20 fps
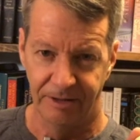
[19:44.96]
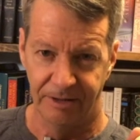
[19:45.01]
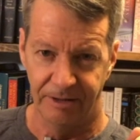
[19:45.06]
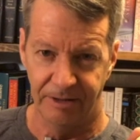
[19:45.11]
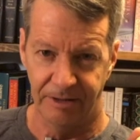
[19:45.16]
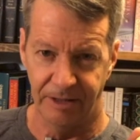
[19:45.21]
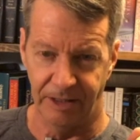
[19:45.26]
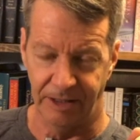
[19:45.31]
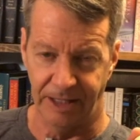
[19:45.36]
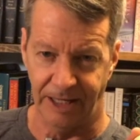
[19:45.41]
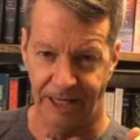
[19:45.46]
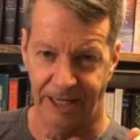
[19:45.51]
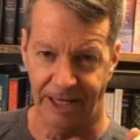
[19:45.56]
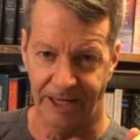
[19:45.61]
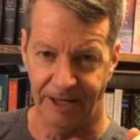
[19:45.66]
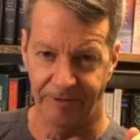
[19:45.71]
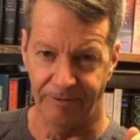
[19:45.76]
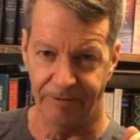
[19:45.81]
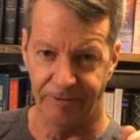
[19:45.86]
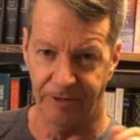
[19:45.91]
than to
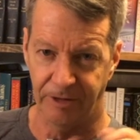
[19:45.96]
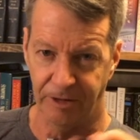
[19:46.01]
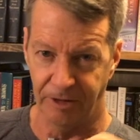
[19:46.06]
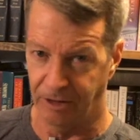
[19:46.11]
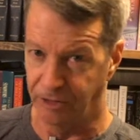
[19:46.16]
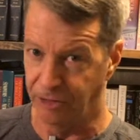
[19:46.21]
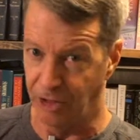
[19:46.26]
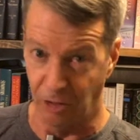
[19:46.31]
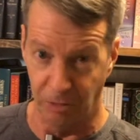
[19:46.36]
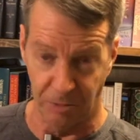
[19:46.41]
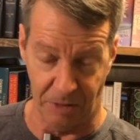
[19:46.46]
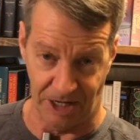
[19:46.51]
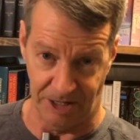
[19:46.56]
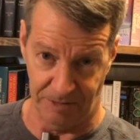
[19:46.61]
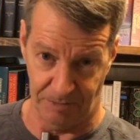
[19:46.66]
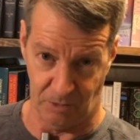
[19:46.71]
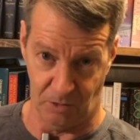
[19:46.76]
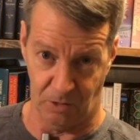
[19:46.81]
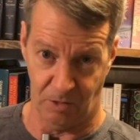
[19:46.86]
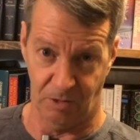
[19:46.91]
have no
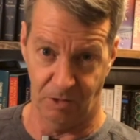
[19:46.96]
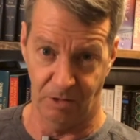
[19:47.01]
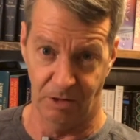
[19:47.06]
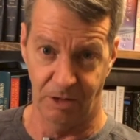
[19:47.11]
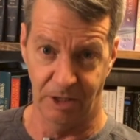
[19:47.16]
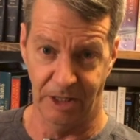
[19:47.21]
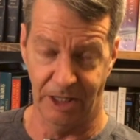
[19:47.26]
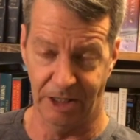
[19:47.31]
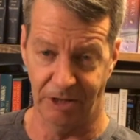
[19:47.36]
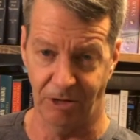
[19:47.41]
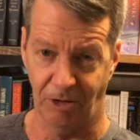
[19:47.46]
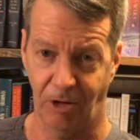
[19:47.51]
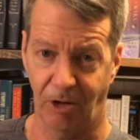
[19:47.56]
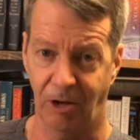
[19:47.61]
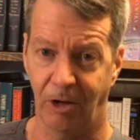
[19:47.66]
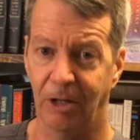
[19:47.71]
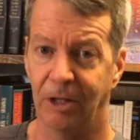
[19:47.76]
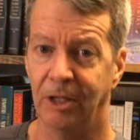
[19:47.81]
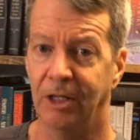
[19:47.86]
Bible at all